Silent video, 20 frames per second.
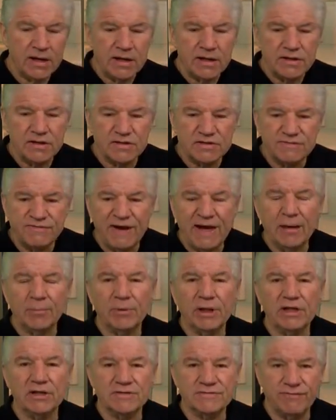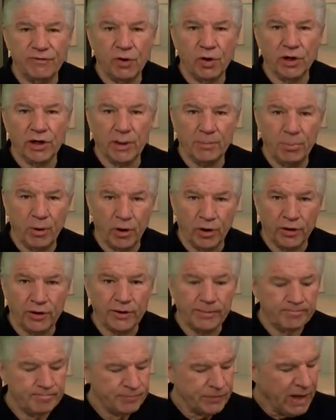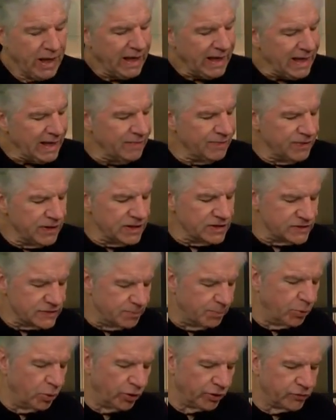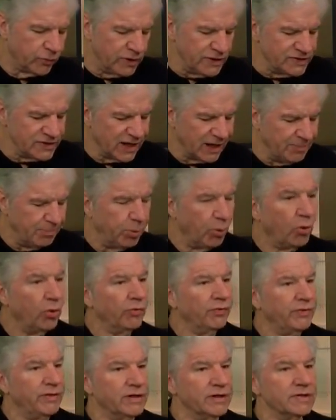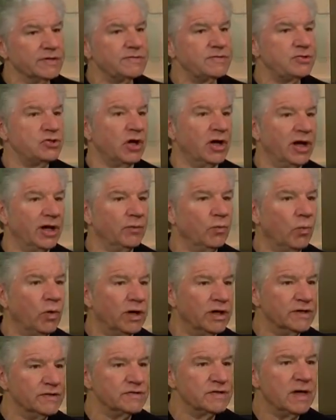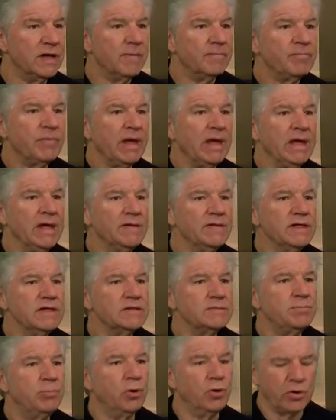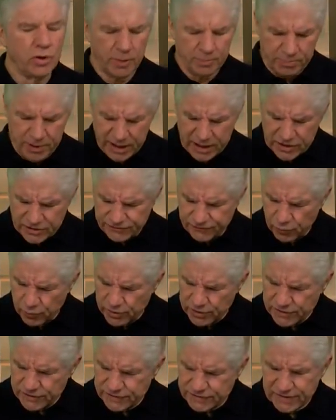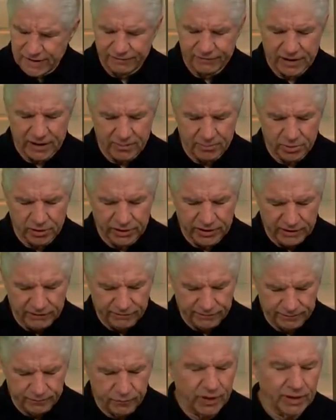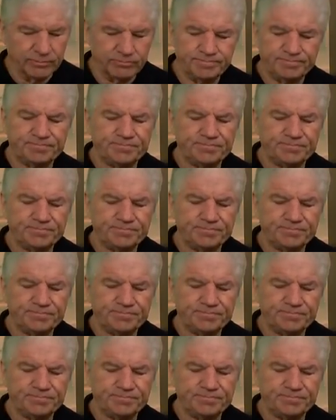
This family is falling apart. In this book, the reason I pulled this, John, was in this book on page forty-seven, I believe, well,